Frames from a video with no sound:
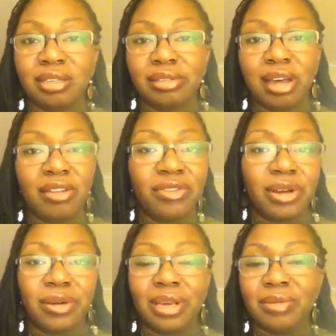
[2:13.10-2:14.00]

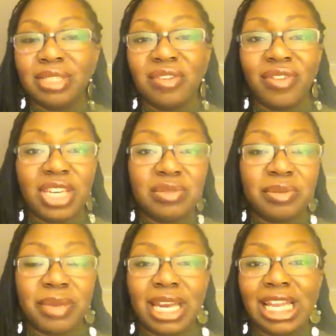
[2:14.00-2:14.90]
cauliflower. It comes in a
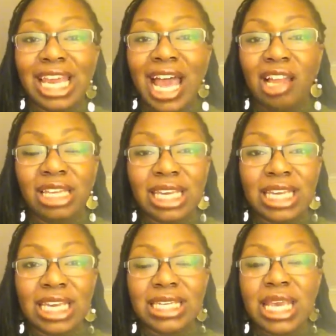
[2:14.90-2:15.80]
vegetable medley. I'll
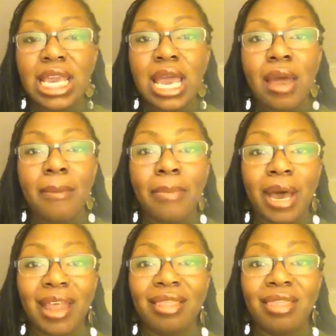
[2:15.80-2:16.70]
eat it.
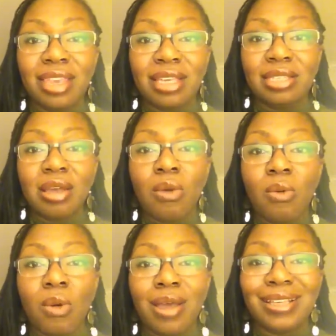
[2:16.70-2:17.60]
But this
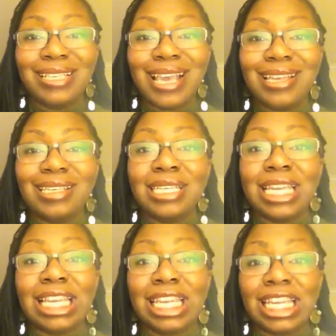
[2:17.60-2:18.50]
was
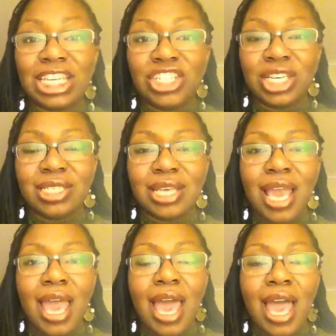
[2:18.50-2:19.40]
delicious.
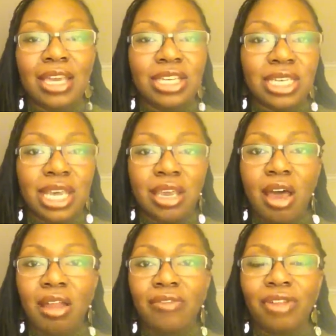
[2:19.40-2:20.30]
You take
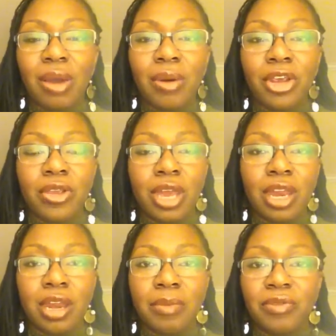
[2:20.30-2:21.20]
cauliflower, you
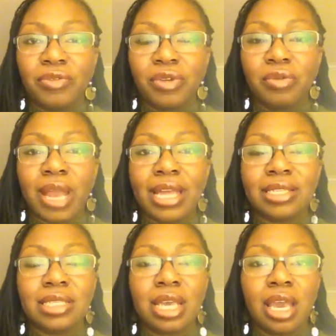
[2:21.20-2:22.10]
cut it up in
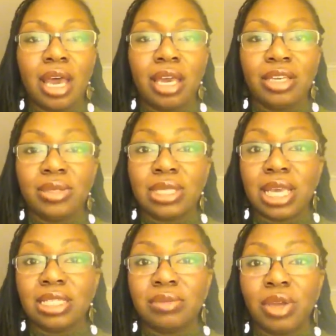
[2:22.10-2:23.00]
florets, you
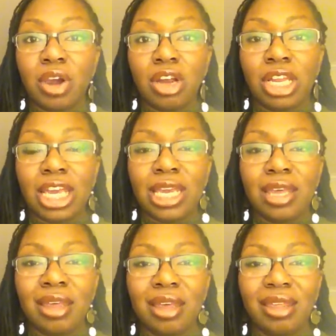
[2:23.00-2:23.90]
slice some
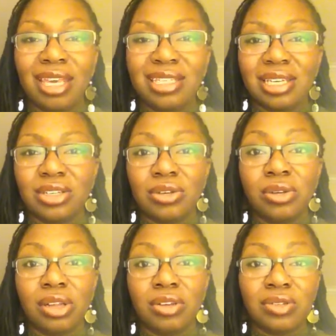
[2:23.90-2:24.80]
garlic. They said 2
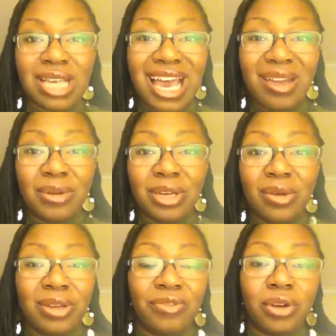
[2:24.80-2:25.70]
cloves. I would
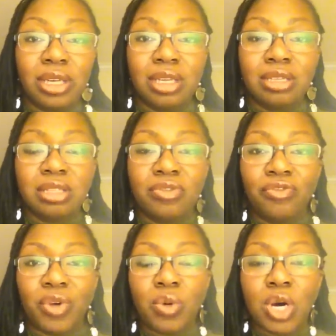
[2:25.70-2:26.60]
go for at least
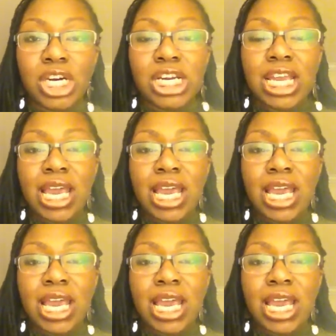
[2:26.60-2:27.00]
4.